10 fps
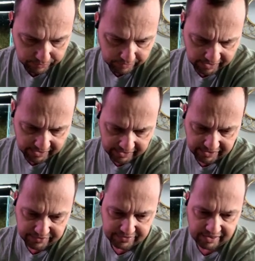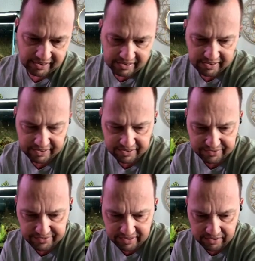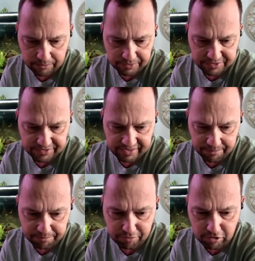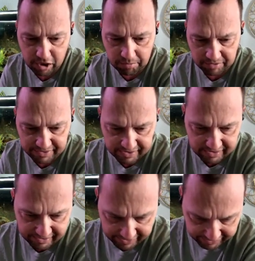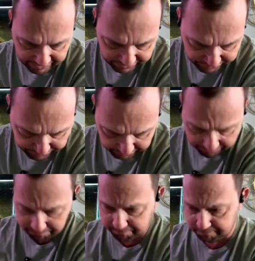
I guess what's his name probably ended his stream.